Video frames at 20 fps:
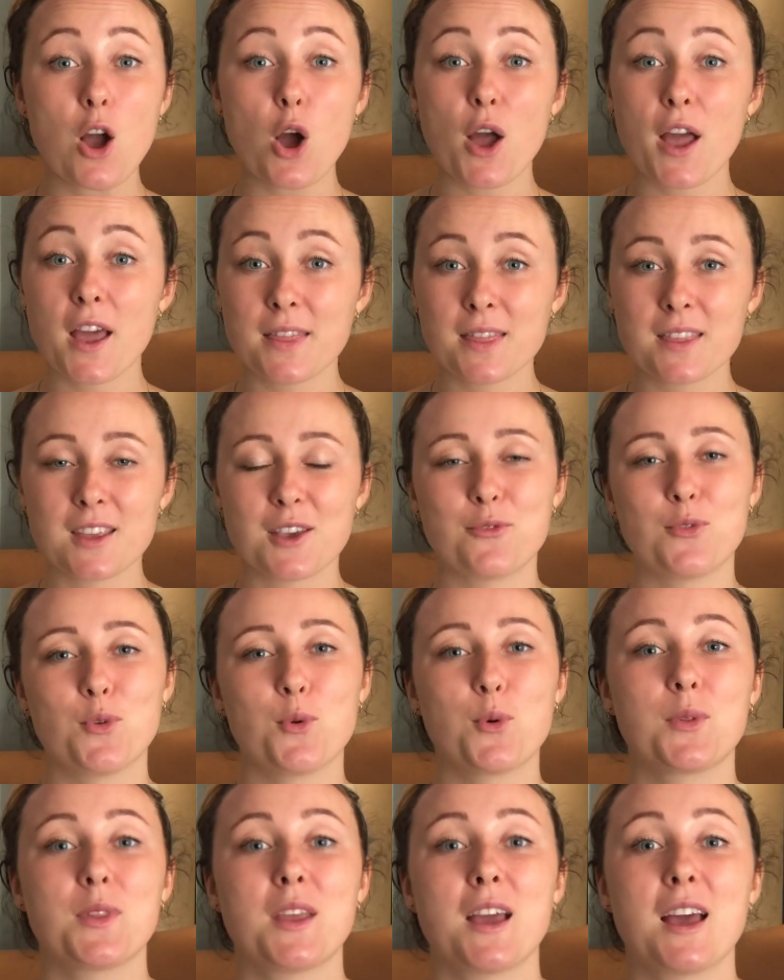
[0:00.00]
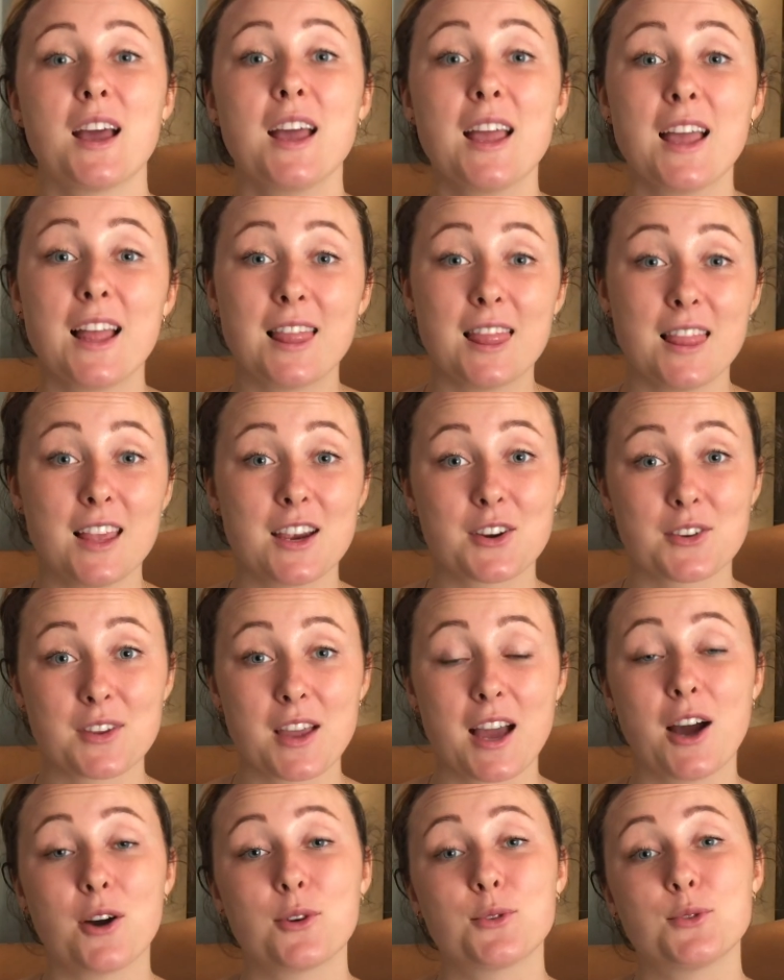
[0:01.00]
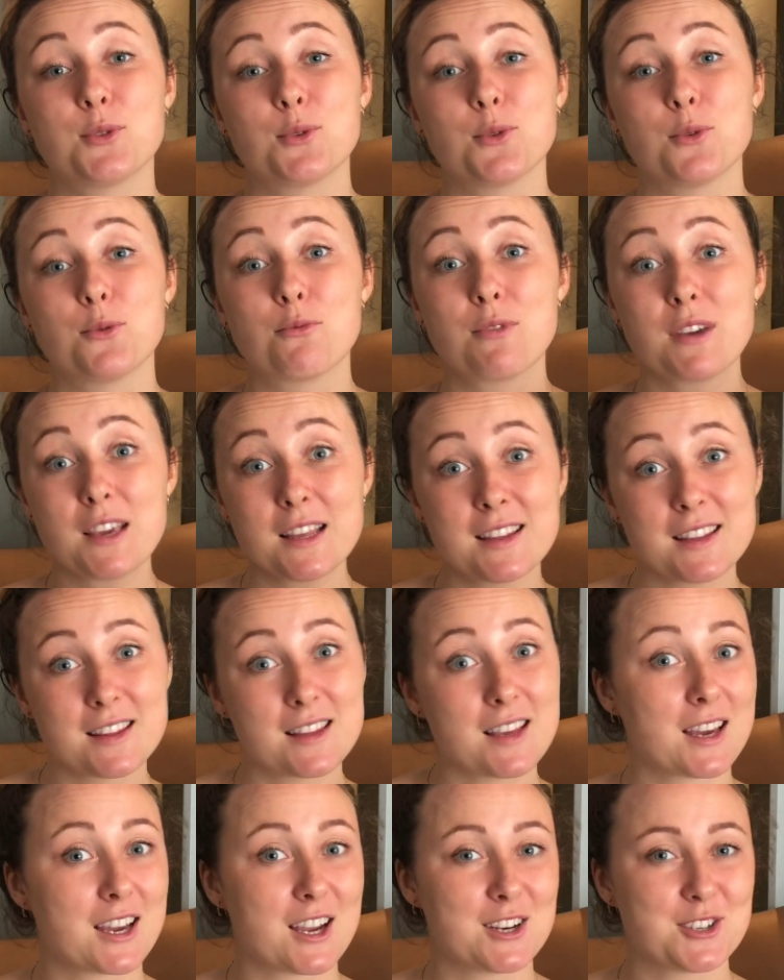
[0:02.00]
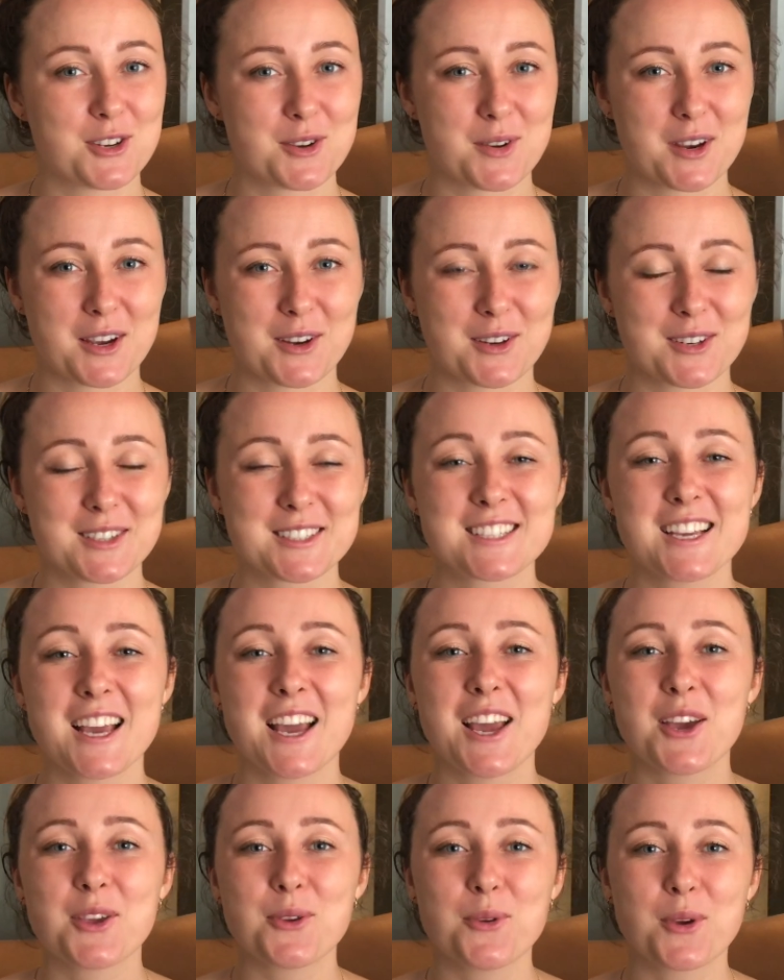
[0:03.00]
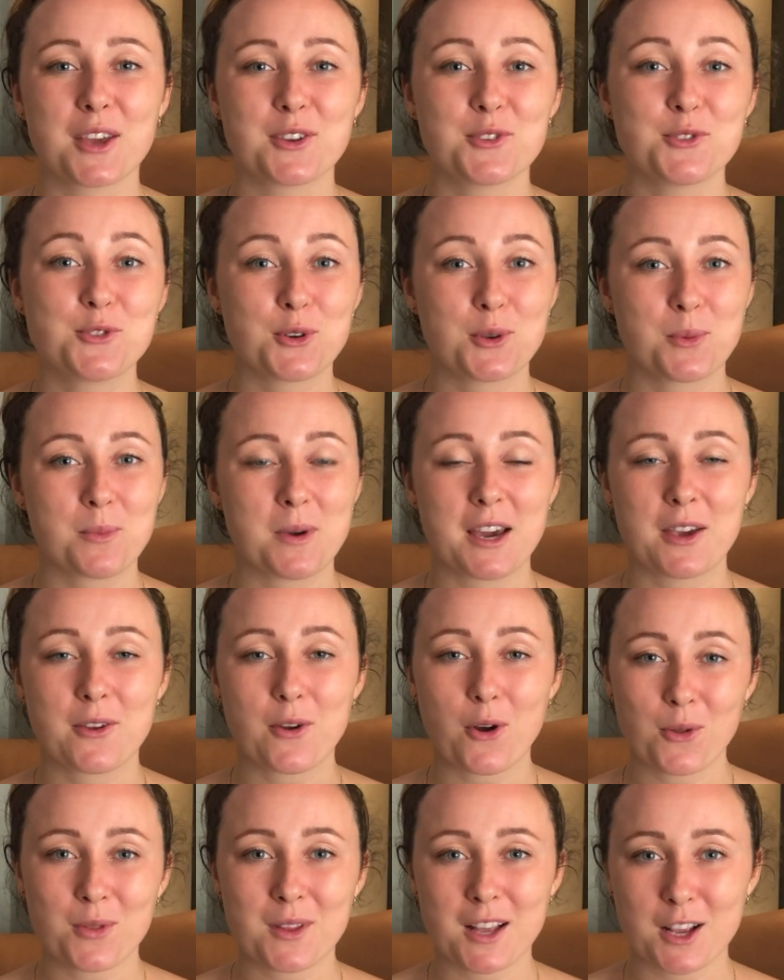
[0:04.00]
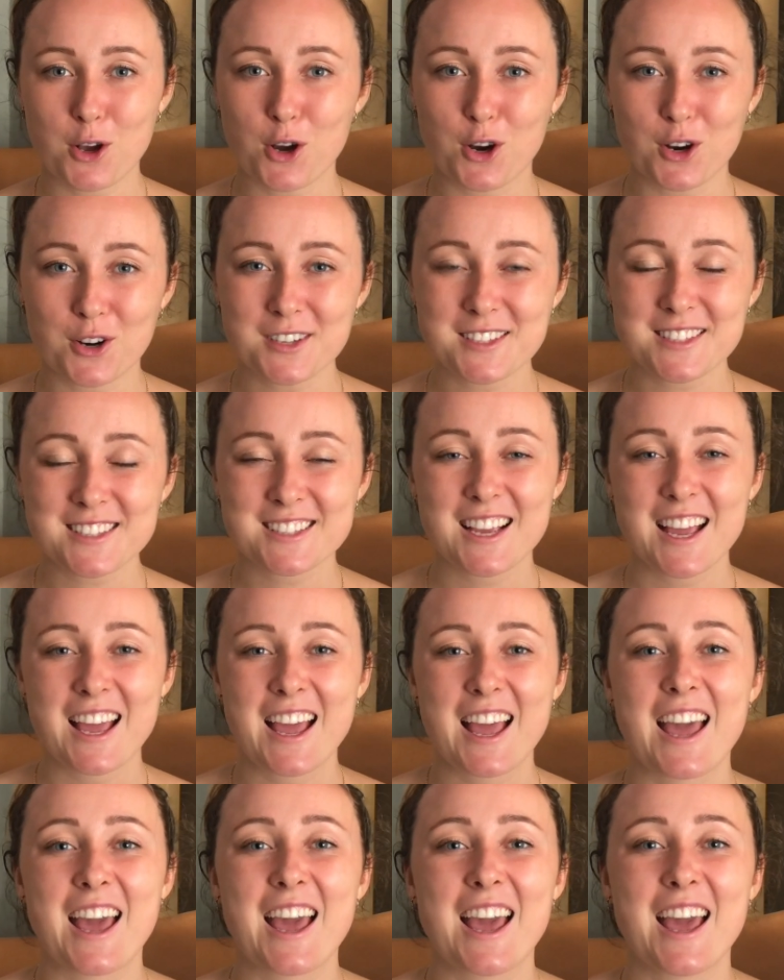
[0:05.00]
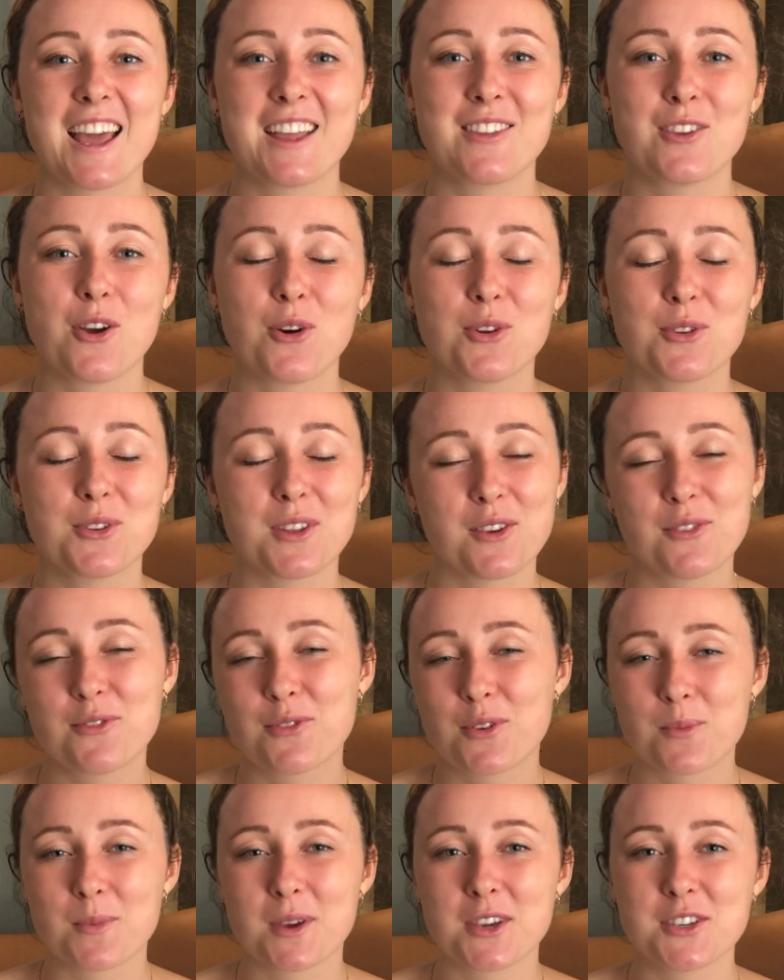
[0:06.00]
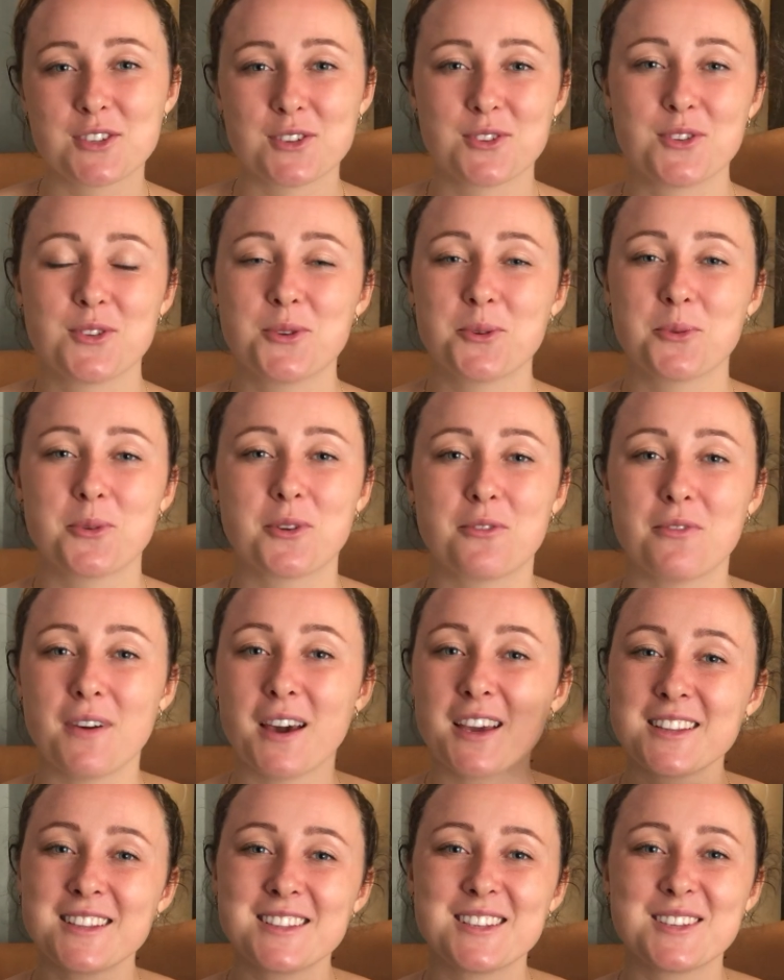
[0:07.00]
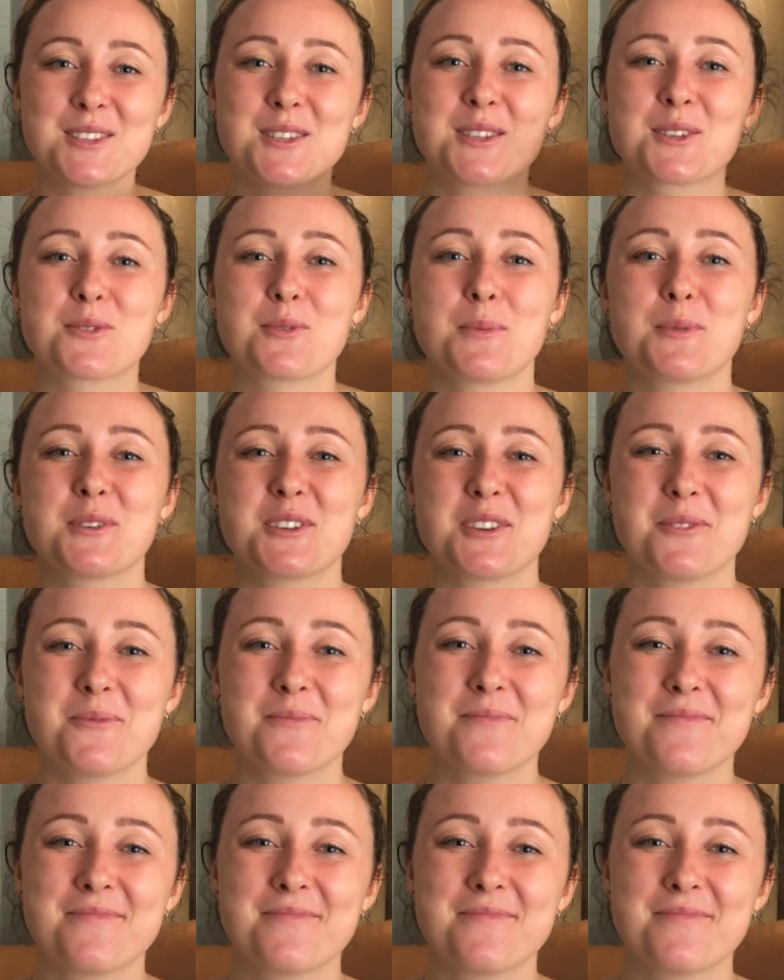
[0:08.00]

And if you want to learn how to read in the Akashic Records, you can join my online course, and all the information you will find in the description.